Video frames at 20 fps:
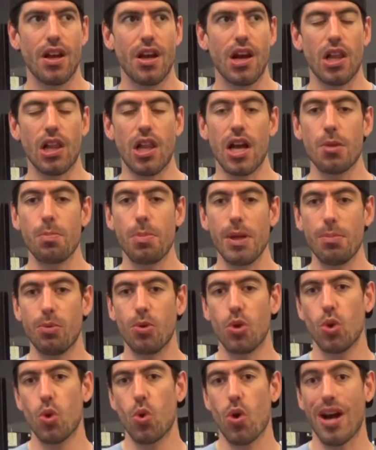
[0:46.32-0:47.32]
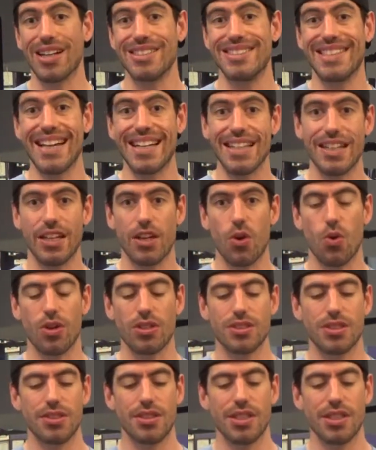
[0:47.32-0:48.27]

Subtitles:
A lot of people who are identity oriented,